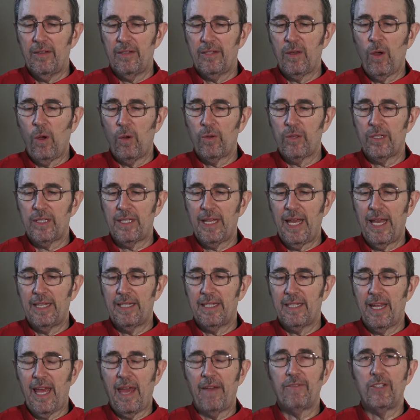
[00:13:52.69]
those that
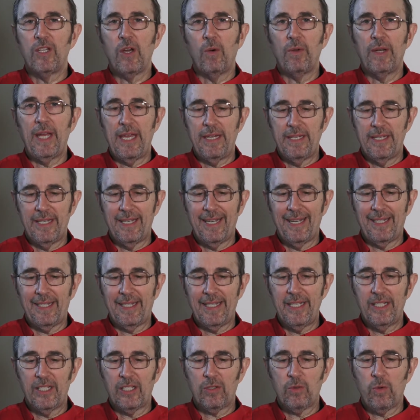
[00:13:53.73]
have donated at
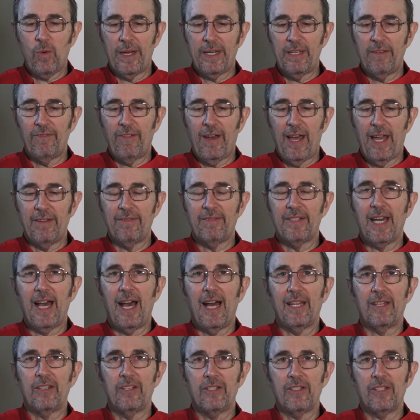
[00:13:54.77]
least
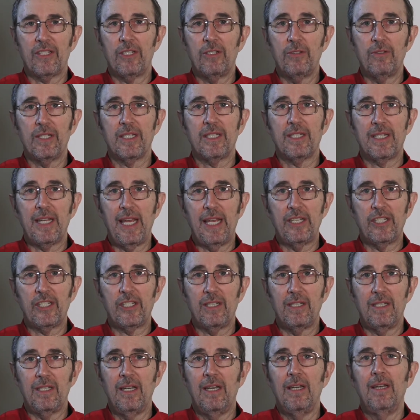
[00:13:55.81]
$25 to the
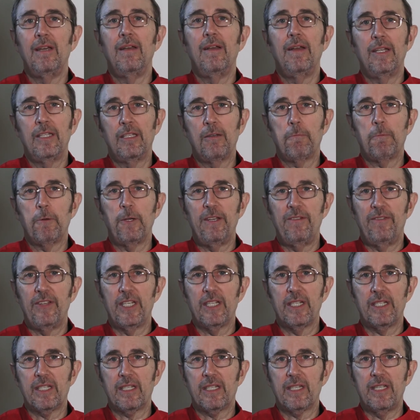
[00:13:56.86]
station in the
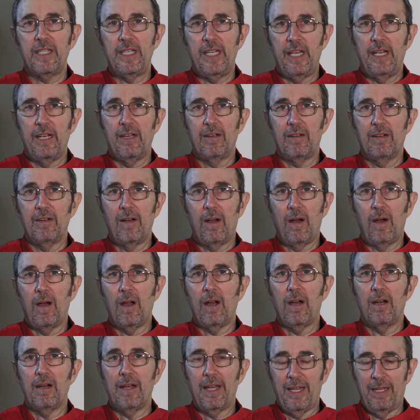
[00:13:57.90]
previous year
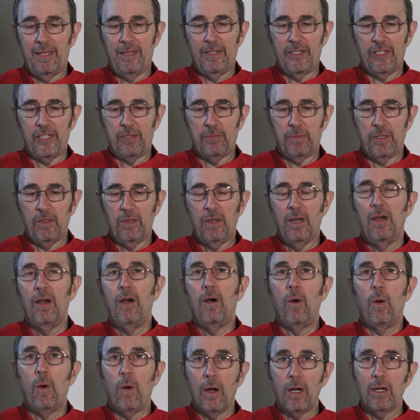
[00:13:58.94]
are eligible,
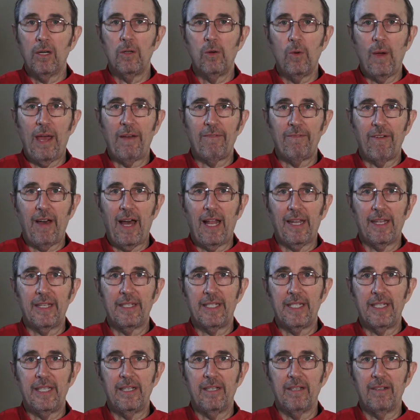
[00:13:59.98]
or who have
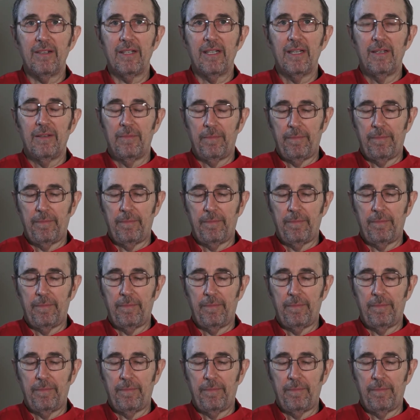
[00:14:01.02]
volunteered.